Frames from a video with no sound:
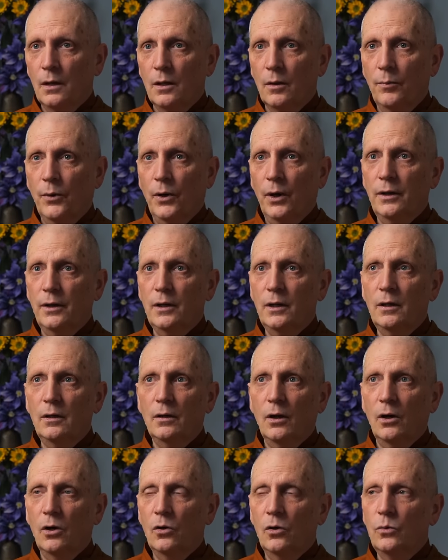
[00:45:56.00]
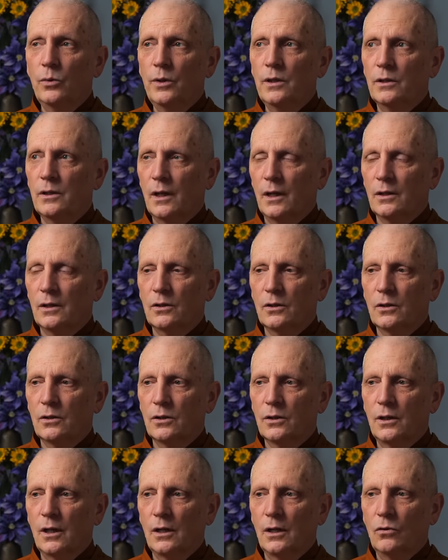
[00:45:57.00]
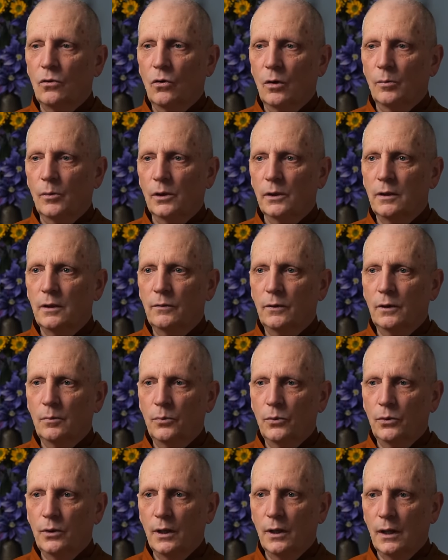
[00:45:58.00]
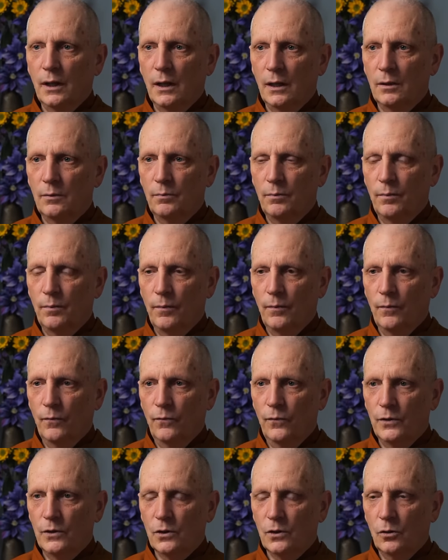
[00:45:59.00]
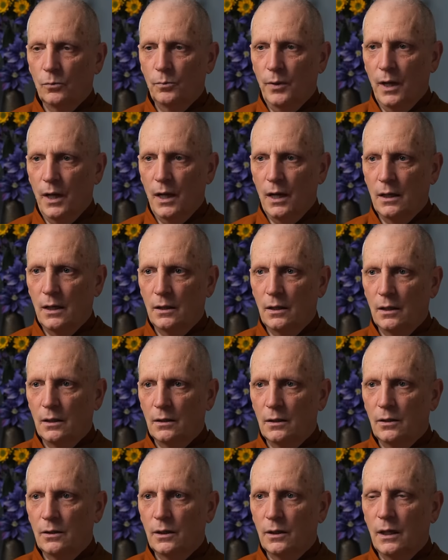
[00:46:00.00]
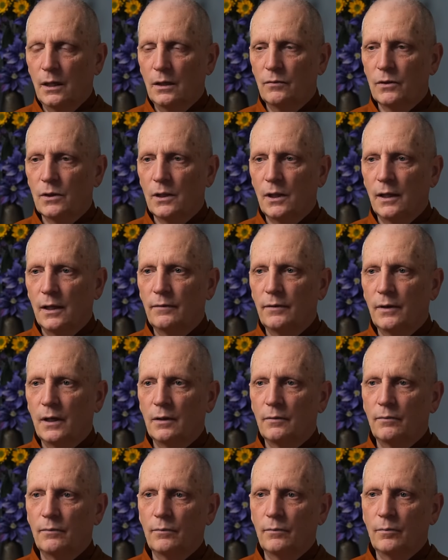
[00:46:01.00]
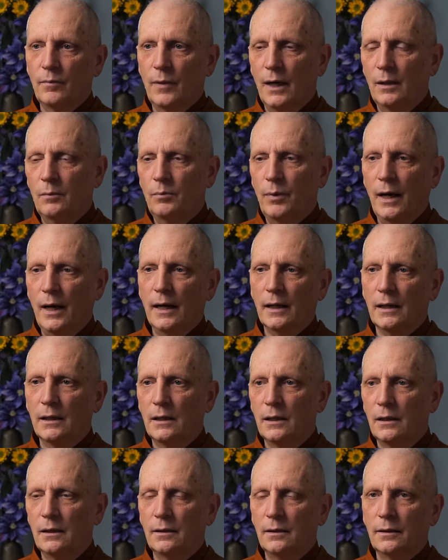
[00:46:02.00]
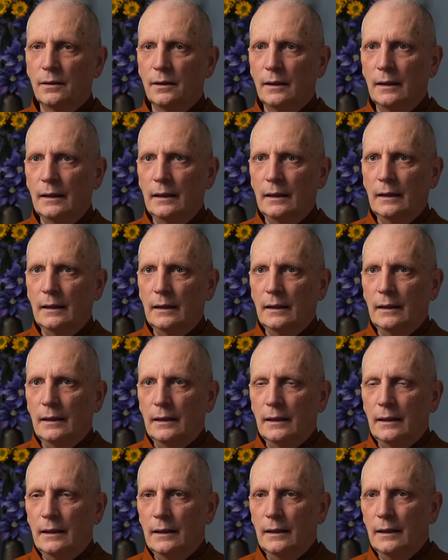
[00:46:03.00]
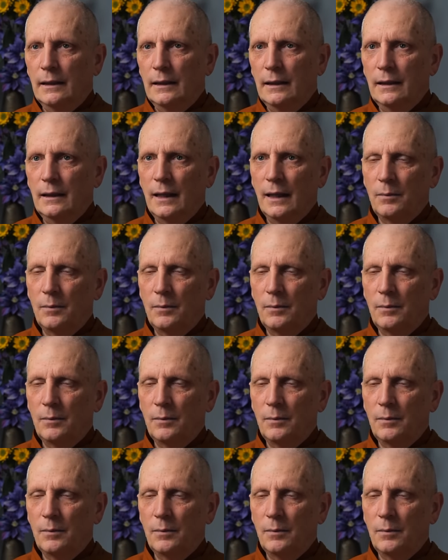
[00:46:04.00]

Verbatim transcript: The body always has to stay normal. Even the Buddha had physical pain. Uh, near the end of his life, he had a bad back and he he